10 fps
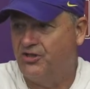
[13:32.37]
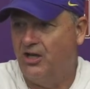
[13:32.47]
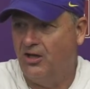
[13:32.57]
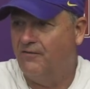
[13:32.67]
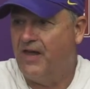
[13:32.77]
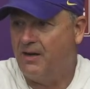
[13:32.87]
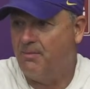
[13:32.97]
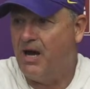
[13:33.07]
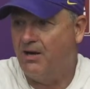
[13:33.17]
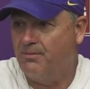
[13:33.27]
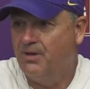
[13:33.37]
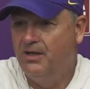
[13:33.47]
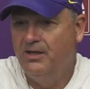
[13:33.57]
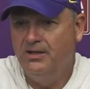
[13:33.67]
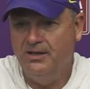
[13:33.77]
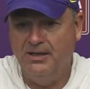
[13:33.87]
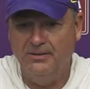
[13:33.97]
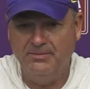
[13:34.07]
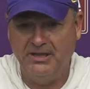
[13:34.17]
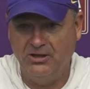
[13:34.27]
I love that about him.
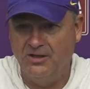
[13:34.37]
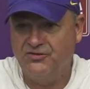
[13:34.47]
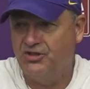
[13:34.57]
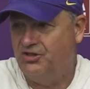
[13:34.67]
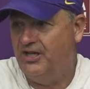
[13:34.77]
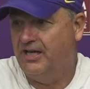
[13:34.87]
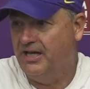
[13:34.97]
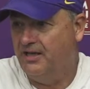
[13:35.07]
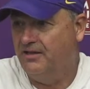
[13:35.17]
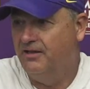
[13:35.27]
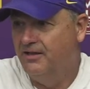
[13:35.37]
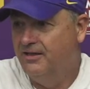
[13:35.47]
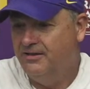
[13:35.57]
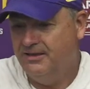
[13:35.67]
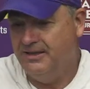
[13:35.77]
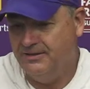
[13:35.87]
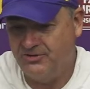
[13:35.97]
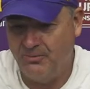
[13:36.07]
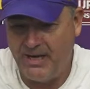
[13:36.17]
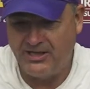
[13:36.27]
Um, he loves to dig in uh,
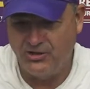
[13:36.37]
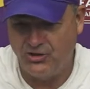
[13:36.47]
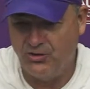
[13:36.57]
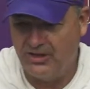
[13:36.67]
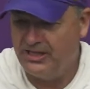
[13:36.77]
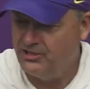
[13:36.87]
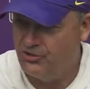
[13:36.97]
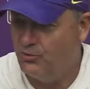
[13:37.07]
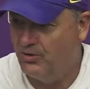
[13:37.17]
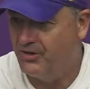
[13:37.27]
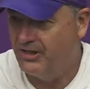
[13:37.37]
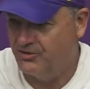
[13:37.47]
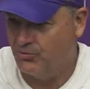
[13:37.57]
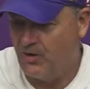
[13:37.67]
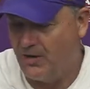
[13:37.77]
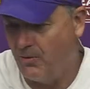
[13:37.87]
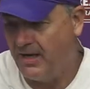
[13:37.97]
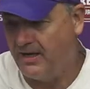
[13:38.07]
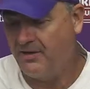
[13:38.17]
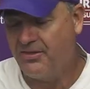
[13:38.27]
to making sure that he's doing things the right way.
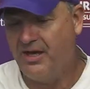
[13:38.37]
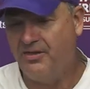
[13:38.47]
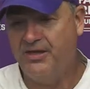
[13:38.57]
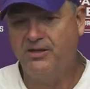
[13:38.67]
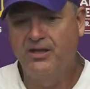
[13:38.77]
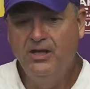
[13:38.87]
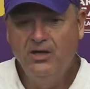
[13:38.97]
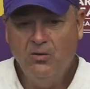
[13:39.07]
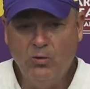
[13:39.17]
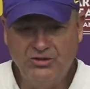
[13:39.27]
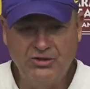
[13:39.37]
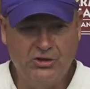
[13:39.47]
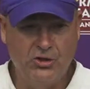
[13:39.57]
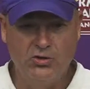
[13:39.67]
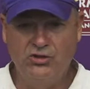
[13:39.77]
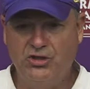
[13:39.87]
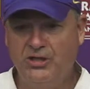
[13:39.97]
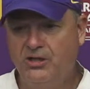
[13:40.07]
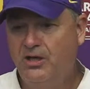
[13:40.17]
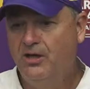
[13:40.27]
And I, th- I think what's
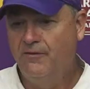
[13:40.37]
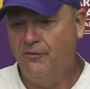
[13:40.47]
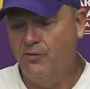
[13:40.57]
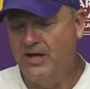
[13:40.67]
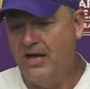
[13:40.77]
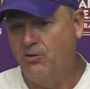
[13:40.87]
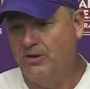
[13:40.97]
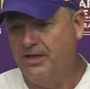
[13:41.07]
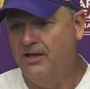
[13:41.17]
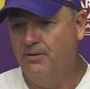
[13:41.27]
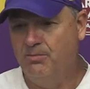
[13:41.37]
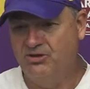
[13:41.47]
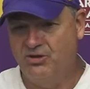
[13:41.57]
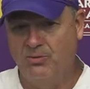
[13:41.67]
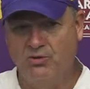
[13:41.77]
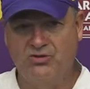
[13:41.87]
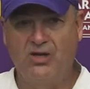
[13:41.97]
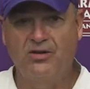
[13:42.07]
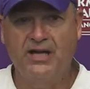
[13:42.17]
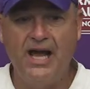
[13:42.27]
encouraging for not only him, but some of those
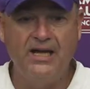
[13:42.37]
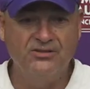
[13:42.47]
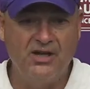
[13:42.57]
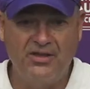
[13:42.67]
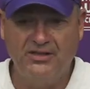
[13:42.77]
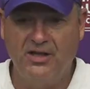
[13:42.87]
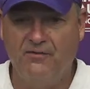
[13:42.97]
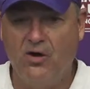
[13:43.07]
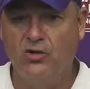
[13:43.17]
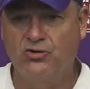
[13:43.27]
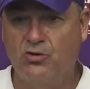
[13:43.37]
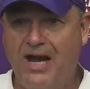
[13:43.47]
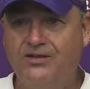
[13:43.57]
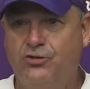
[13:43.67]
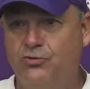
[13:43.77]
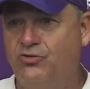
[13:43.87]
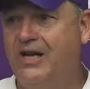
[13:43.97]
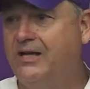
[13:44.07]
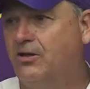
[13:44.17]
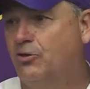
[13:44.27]
other guys, I think they've all tried to
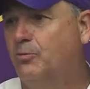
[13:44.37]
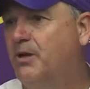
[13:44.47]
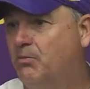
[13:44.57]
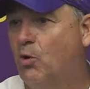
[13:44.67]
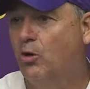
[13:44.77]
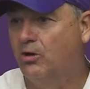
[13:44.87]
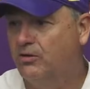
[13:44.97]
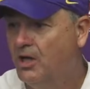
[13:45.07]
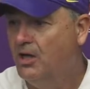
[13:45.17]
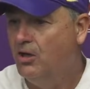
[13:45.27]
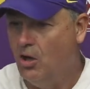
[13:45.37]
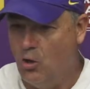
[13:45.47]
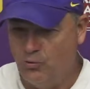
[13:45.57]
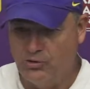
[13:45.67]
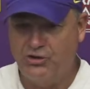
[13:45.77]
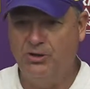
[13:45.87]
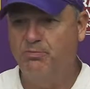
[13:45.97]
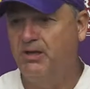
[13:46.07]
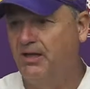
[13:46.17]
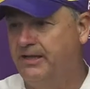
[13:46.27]
take a little bit more
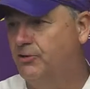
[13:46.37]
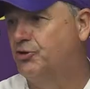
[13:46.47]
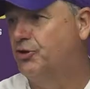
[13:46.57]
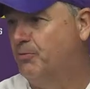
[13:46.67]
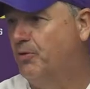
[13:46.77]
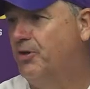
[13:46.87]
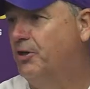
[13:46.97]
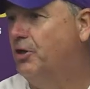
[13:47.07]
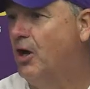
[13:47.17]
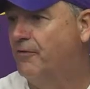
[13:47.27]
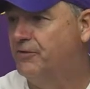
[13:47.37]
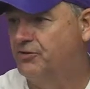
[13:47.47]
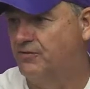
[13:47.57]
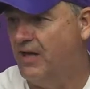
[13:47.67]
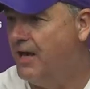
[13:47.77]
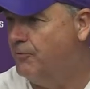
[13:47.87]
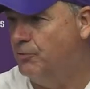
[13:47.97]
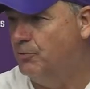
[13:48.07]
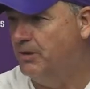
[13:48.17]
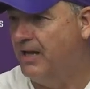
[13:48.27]
ownership and leadership within the offensive line
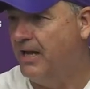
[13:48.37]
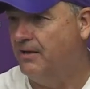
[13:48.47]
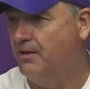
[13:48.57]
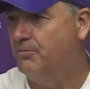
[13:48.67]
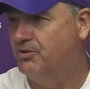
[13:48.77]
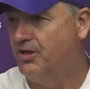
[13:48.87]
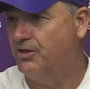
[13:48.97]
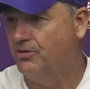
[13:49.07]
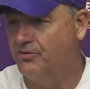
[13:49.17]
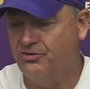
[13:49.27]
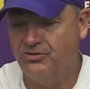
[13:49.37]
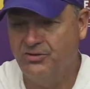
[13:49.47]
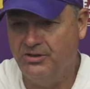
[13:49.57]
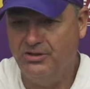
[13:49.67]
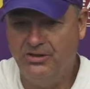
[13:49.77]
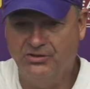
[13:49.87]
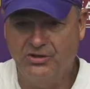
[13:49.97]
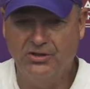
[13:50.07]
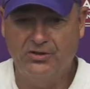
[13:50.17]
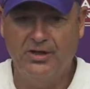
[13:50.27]
room, and that in particular is is a
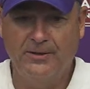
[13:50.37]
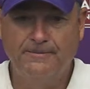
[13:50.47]
good thing.